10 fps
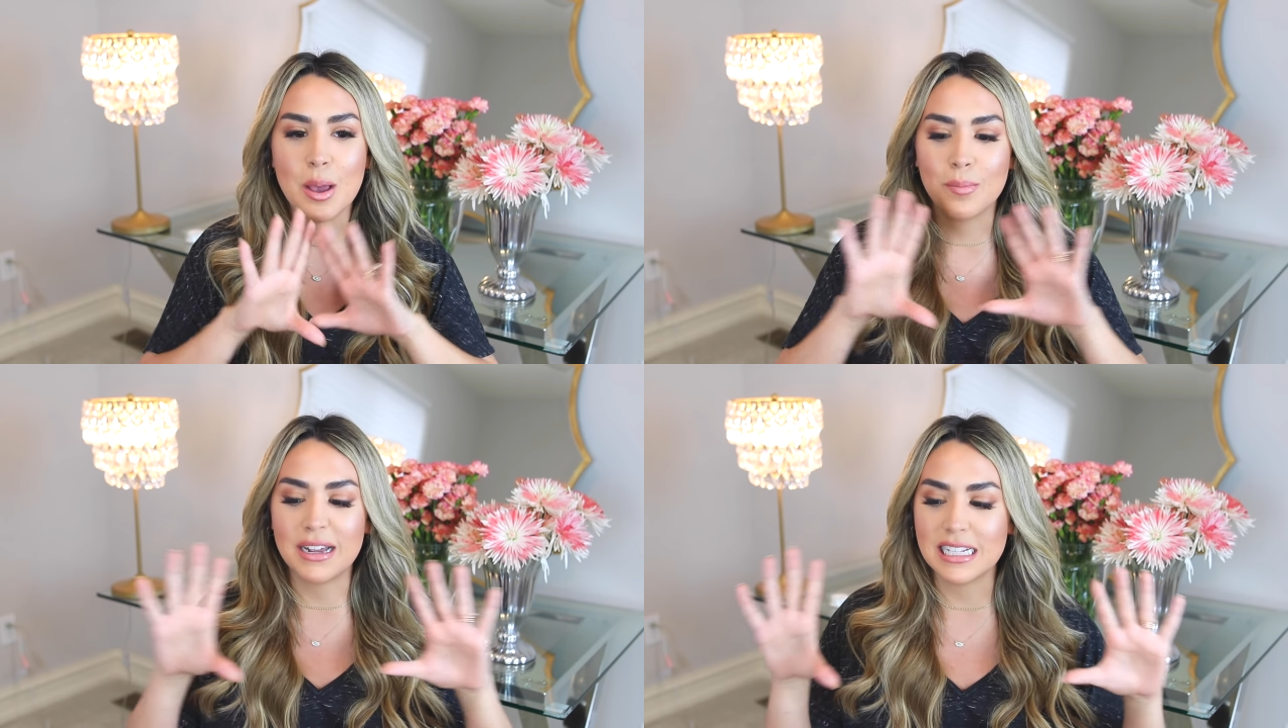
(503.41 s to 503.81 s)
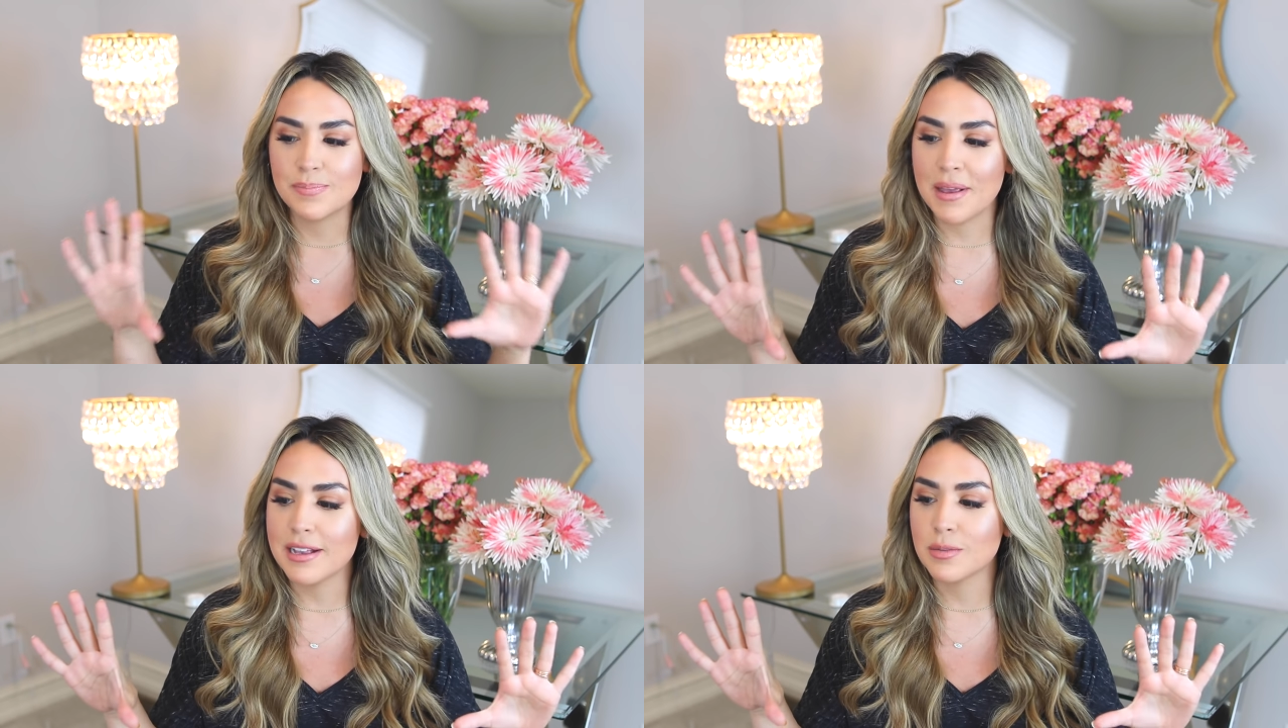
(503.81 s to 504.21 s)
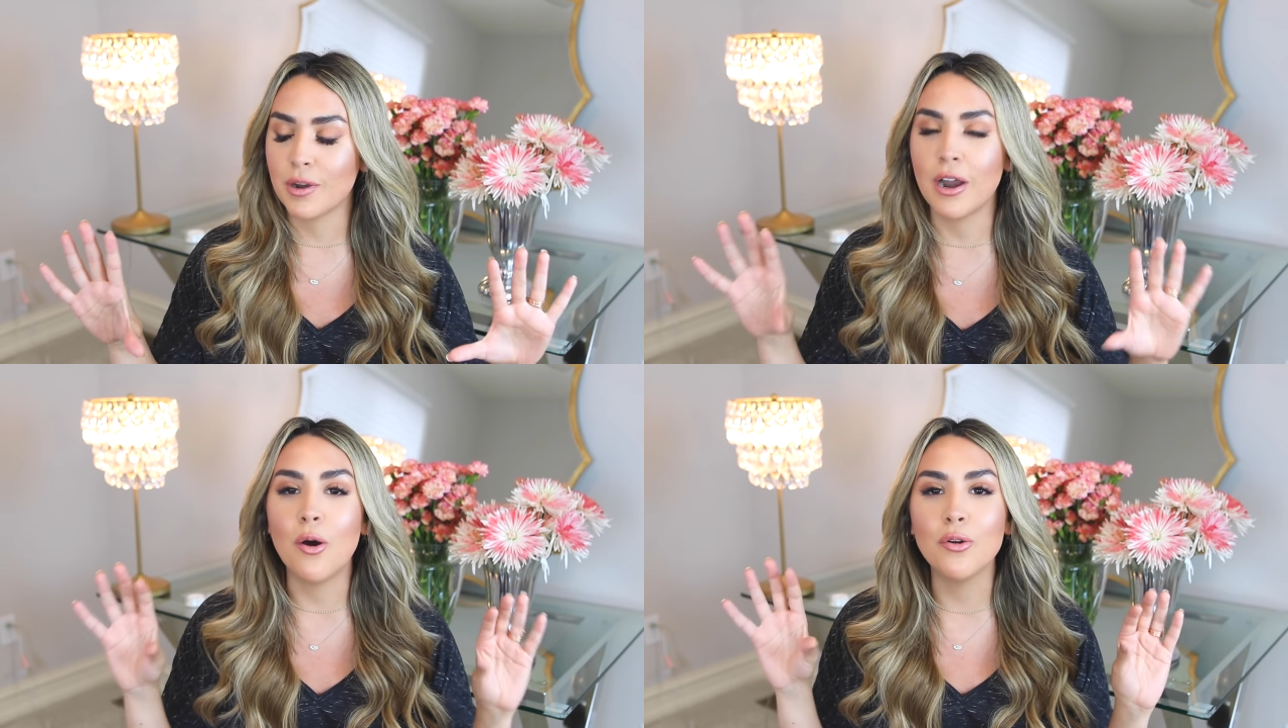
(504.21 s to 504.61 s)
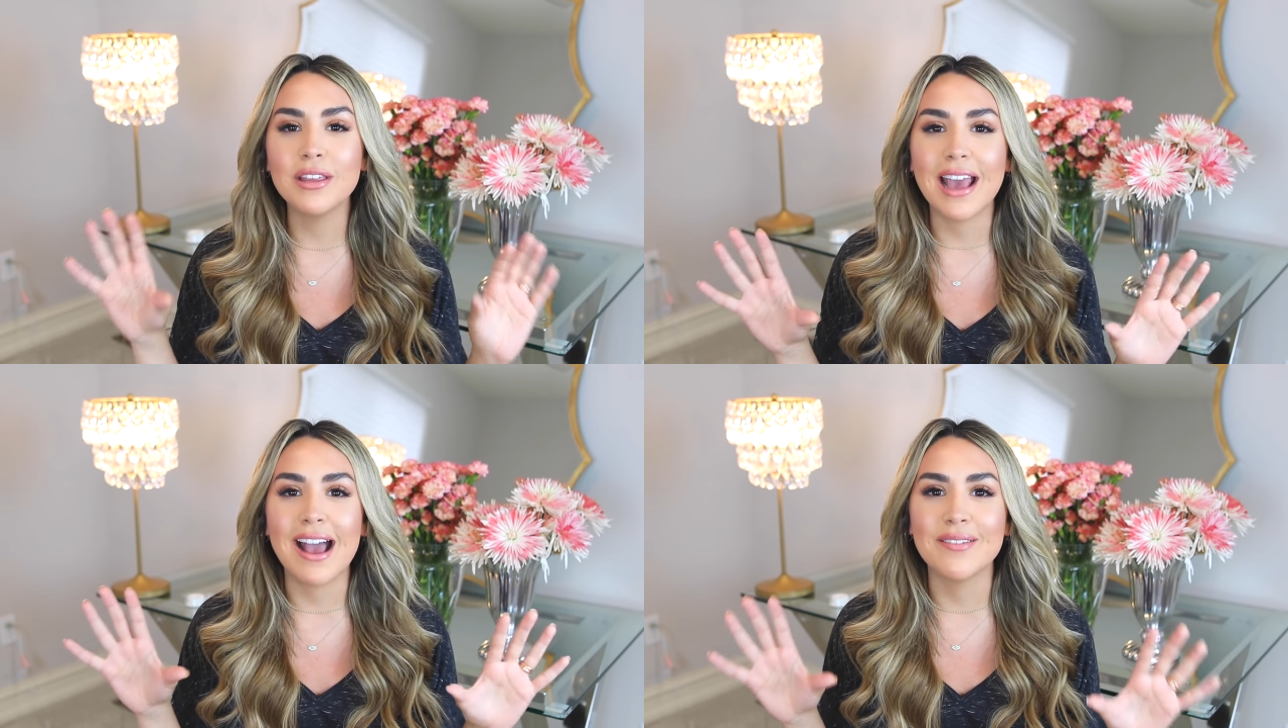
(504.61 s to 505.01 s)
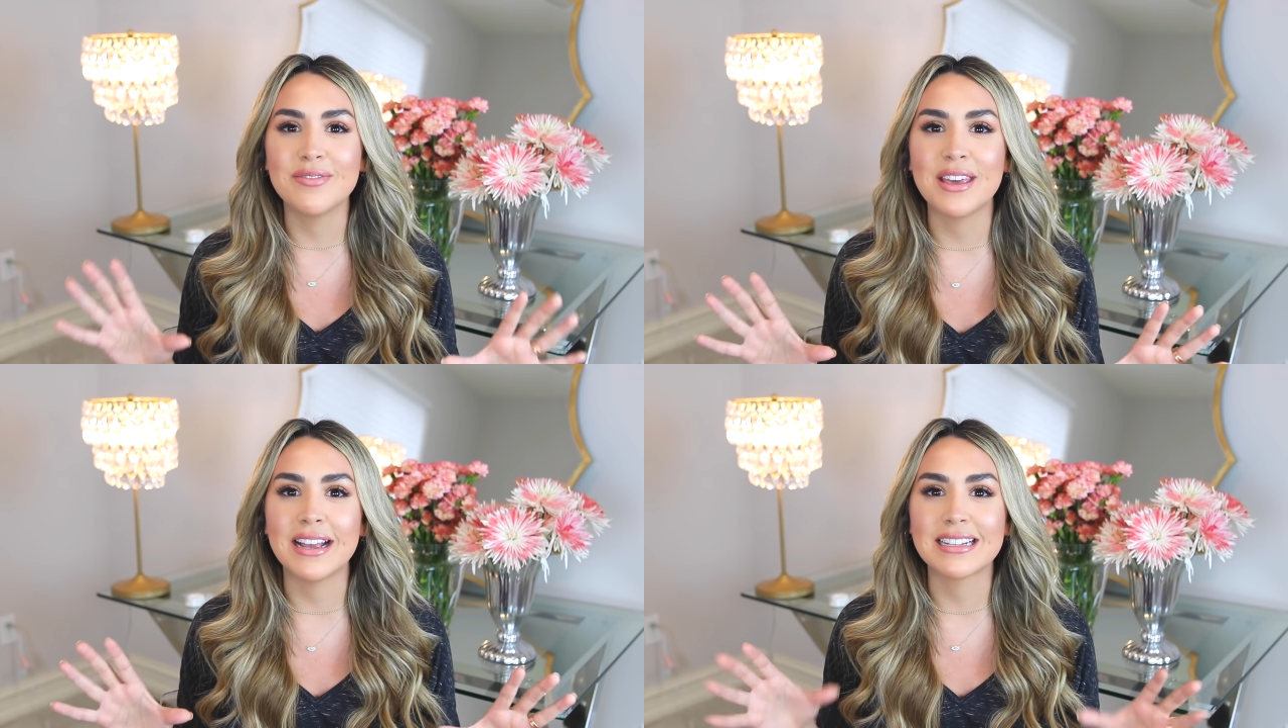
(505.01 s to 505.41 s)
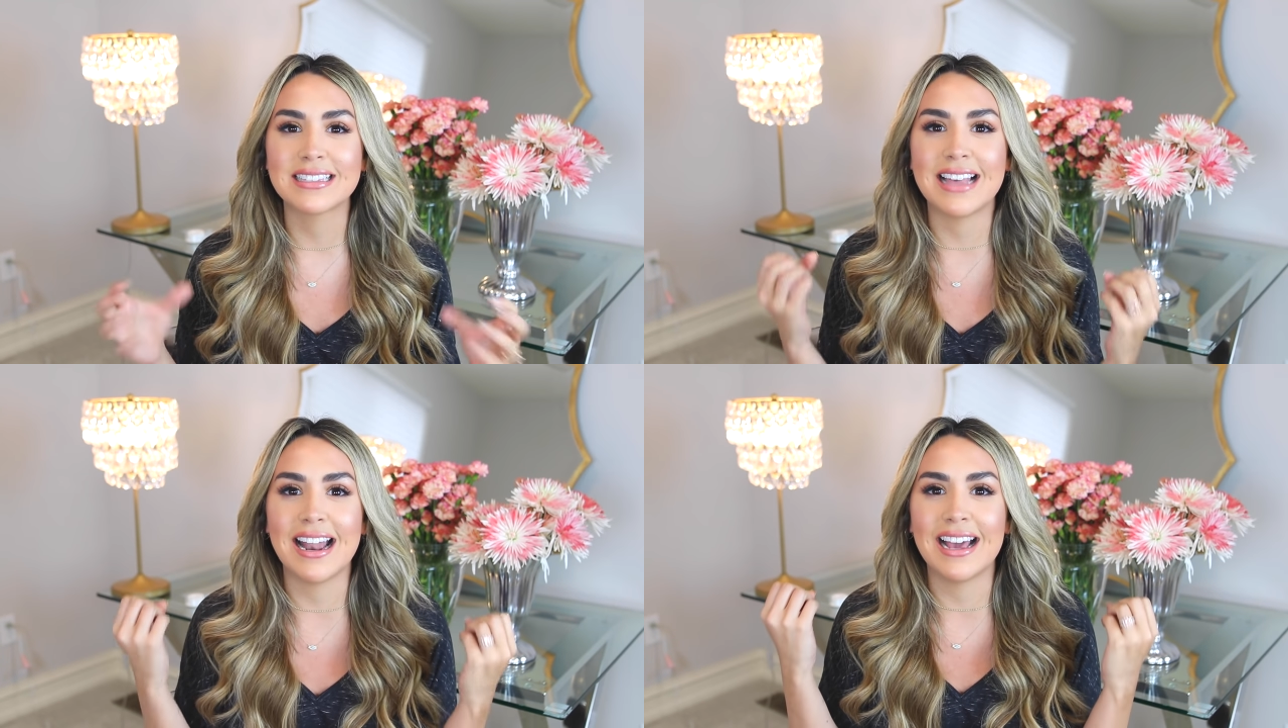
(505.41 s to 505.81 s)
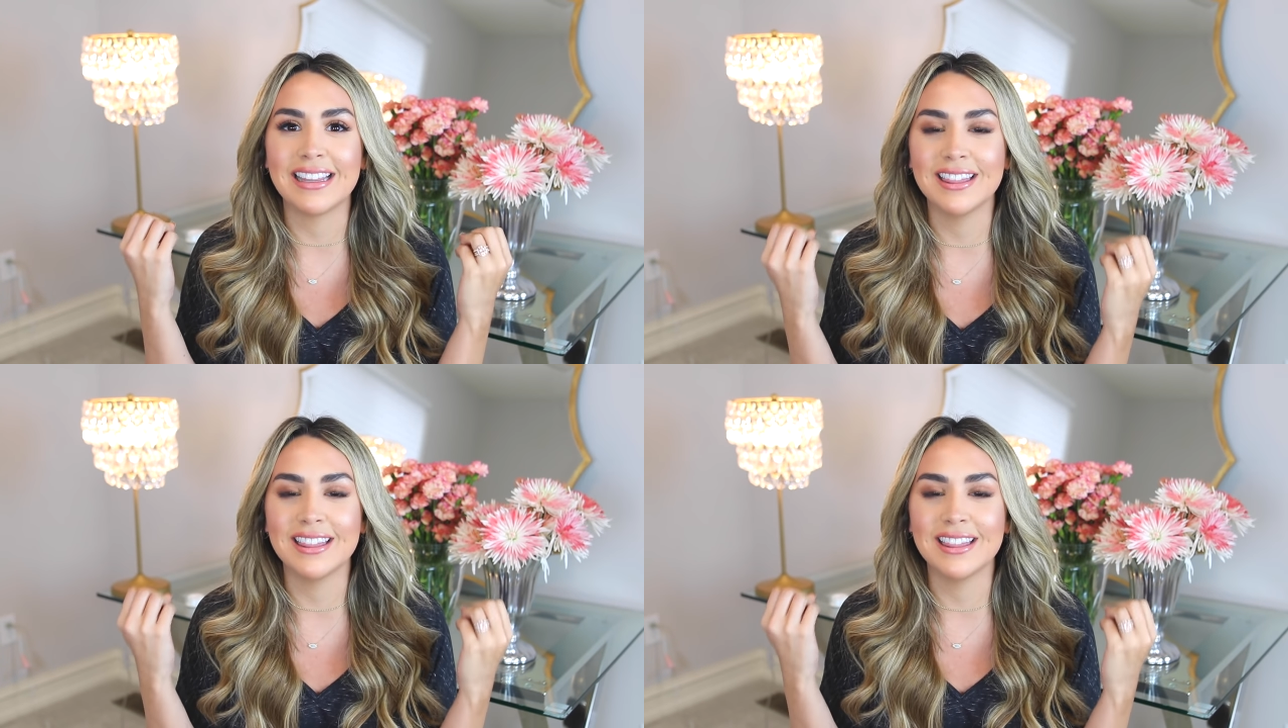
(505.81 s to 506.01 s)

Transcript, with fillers: my space where I only have things that I